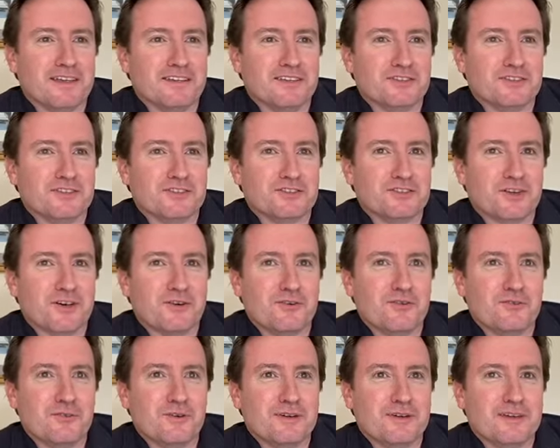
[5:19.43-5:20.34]

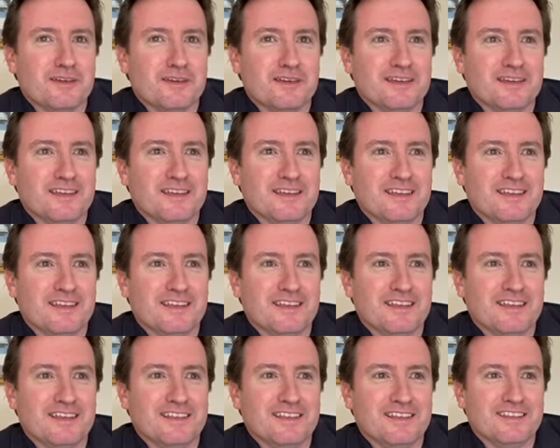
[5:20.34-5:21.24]
So
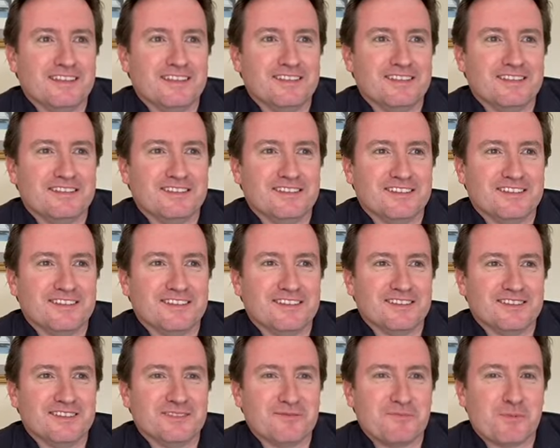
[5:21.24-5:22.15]

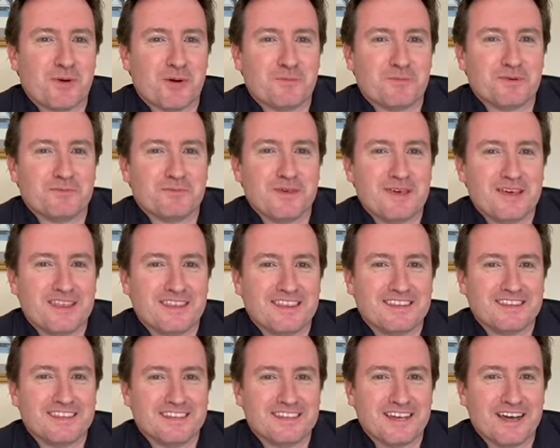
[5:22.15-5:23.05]
the problem
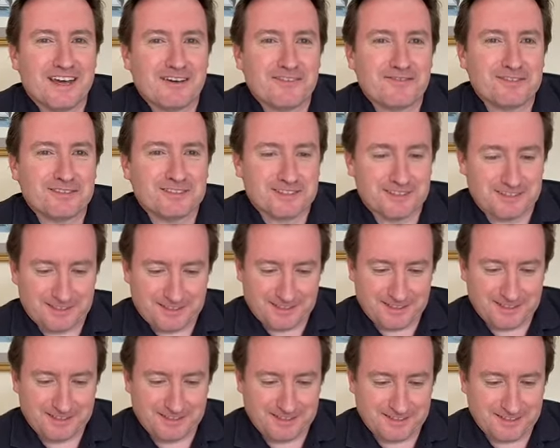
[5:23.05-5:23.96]
that you have is
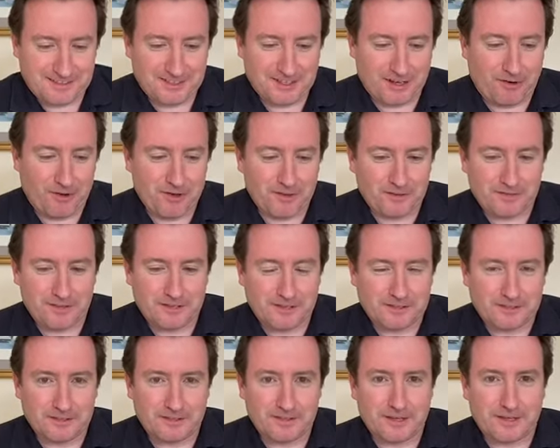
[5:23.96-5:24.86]
that the client
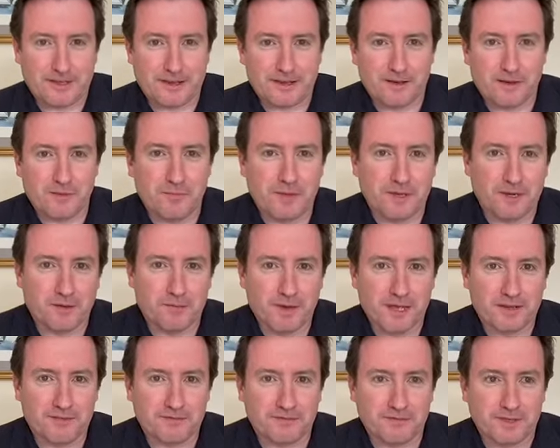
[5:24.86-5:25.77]
thinks that they're getting a bigger
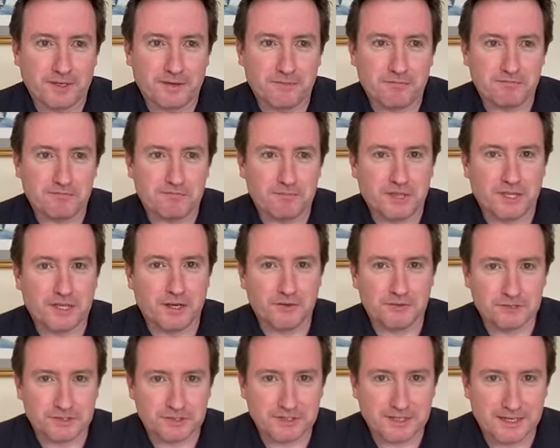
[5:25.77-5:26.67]
benefit, but they
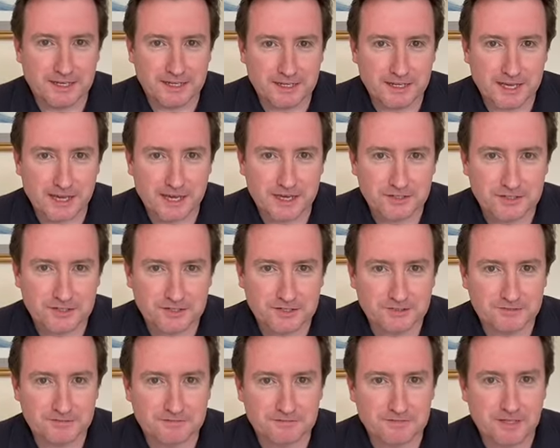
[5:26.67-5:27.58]
don't see any cash.
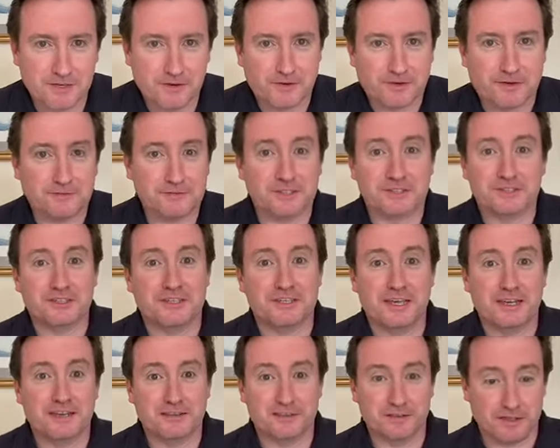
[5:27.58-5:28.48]
They're not going to see
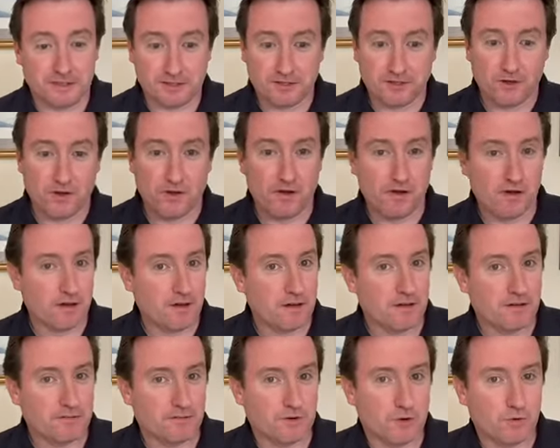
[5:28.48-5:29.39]
anything
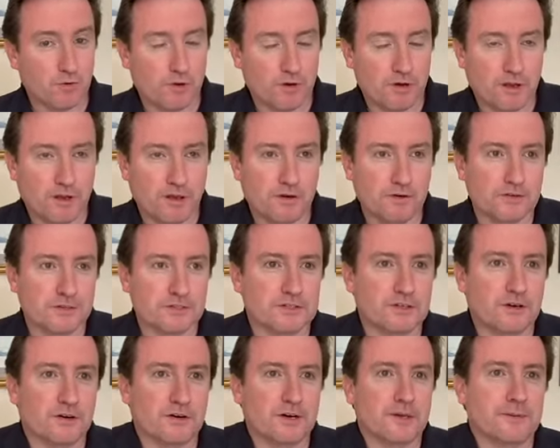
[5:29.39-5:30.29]
for quite a long
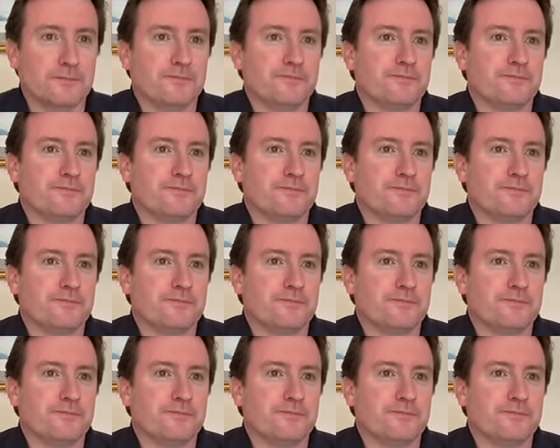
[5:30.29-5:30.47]
time.